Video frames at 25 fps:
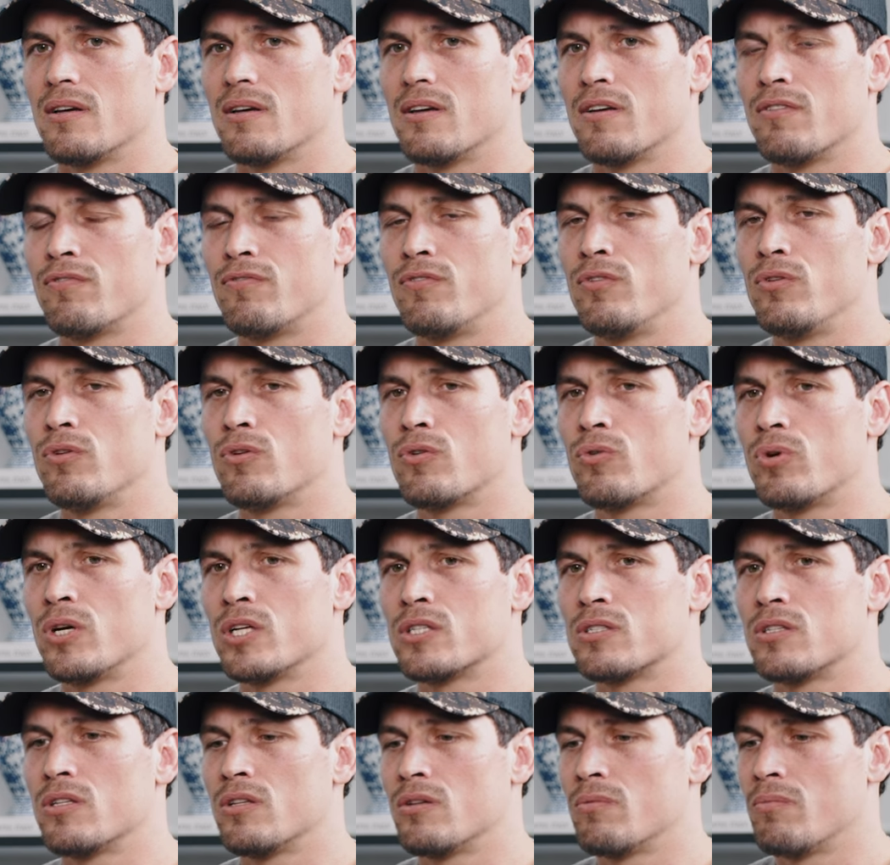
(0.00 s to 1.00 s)
if you
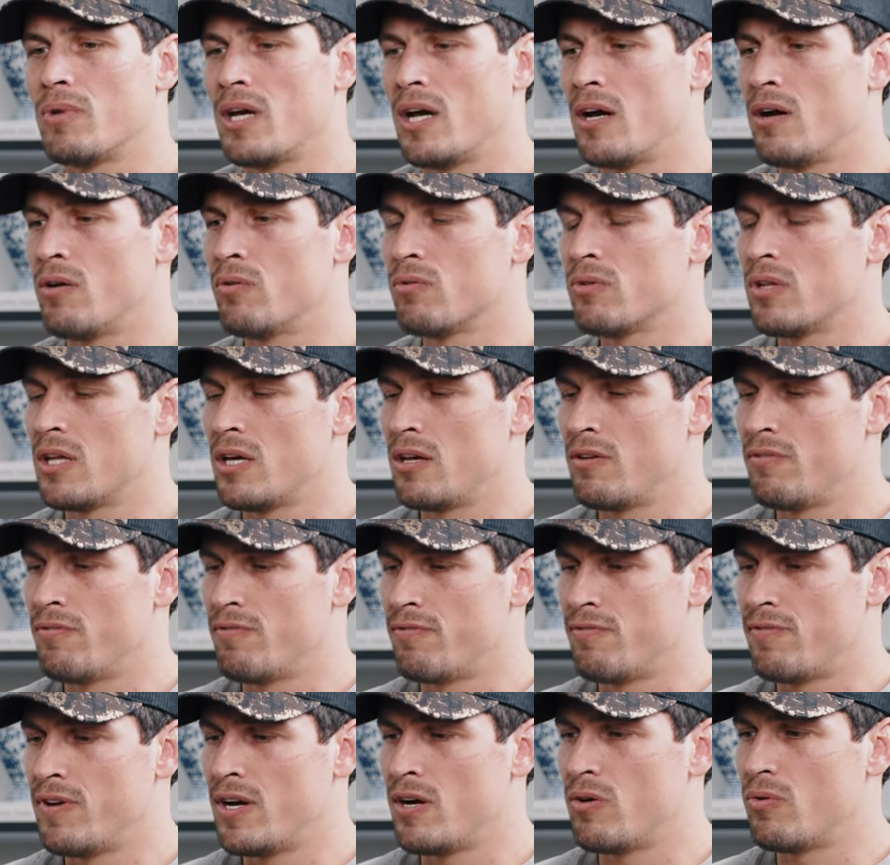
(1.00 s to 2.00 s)
question them how they
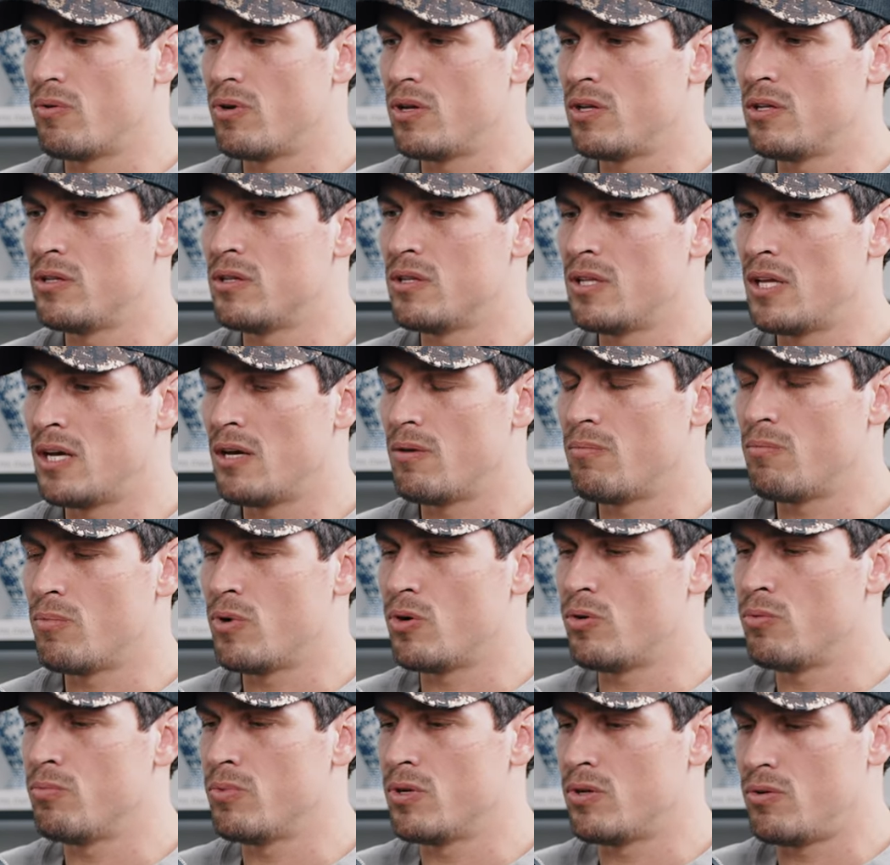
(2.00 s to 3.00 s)
felt in that
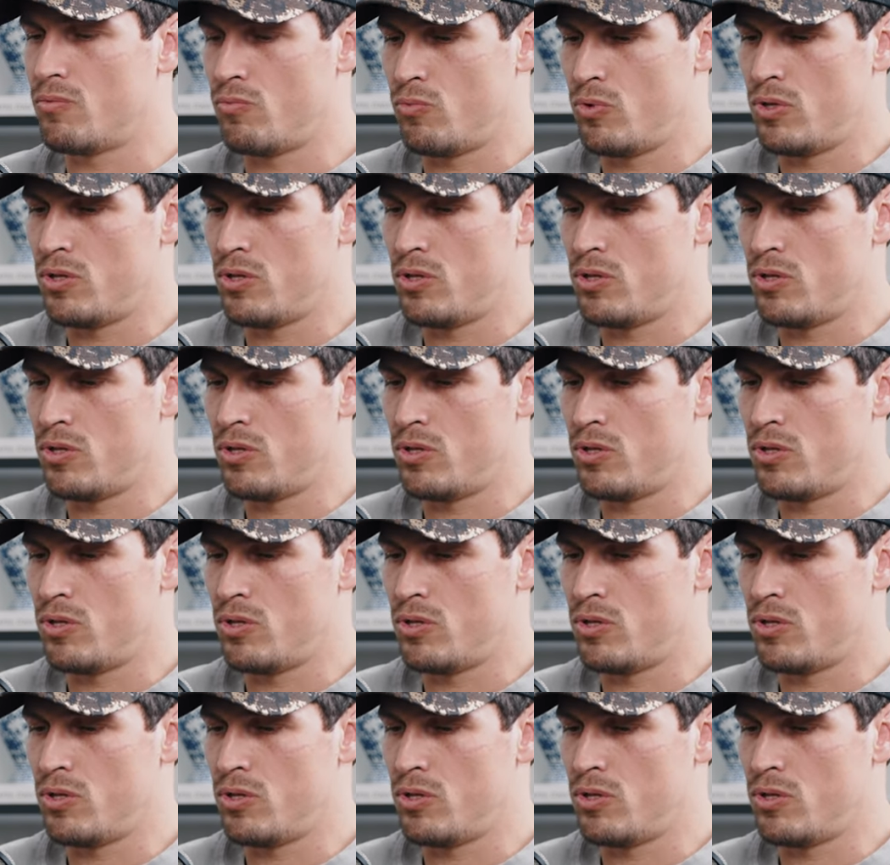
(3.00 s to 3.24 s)
moment